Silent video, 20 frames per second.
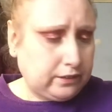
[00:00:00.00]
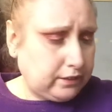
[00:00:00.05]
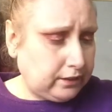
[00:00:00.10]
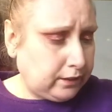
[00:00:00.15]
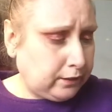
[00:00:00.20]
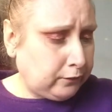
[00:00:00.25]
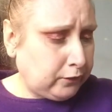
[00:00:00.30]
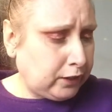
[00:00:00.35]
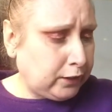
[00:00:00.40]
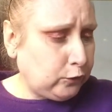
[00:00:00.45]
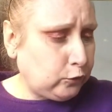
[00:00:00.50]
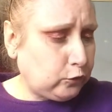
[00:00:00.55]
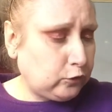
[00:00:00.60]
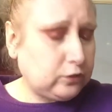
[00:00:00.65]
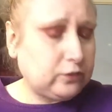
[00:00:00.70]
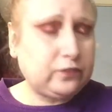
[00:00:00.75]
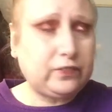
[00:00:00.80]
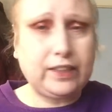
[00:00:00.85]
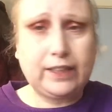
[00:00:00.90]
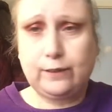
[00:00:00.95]
And I've only
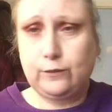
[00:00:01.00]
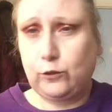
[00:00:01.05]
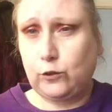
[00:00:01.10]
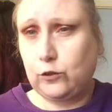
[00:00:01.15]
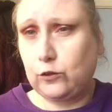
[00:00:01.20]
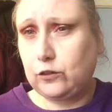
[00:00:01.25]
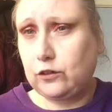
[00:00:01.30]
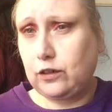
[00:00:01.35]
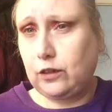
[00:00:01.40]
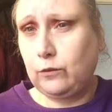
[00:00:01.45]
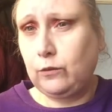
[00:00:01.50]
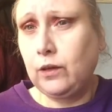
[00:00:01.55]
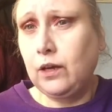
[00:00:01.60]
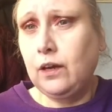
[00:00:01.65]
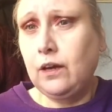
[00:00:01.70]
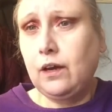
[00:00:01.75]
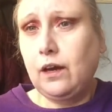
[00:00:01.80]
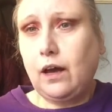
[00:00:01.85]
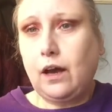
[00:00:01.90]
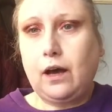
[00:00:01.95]
just found her. So
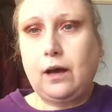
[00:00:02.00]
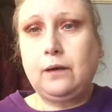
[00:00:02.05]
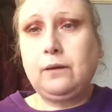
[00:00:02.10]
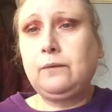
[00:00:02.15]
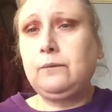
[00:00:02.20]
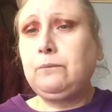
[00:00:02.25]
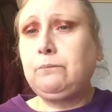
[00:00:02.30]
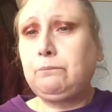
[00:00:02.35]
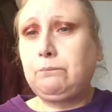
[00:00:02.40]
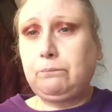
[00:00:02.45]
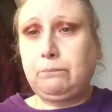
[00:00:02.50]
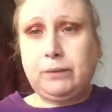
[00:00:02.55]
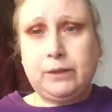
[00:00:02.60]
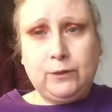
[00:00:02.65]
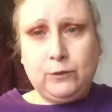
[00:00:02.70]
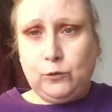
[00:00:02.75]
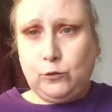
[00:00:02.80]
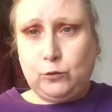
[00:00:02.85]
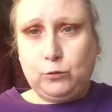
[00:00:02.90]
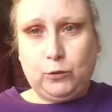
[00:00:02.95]
I'm
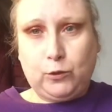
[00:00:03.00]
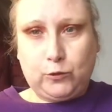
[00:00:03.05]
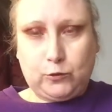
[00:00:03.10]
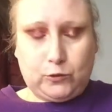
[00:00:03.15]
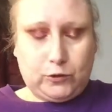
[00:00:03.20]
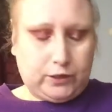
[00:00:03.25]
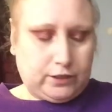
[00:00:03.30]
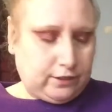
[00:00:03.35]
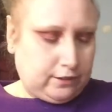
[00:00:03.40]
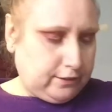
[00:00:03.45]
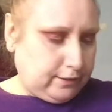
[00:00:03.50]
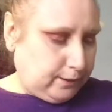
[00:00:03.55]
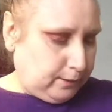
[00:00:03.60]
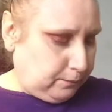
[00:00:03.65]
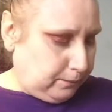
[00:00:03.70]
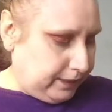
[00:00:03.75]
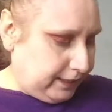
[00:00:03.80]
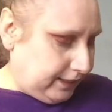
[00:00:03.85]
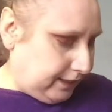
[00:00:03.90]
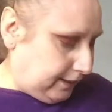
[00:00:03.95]
binge watching her at the
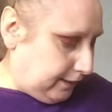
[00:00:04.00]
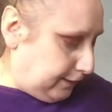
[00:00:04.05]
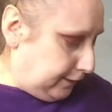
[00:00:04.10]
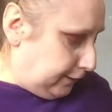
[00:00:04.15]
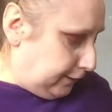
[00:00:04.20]
minute.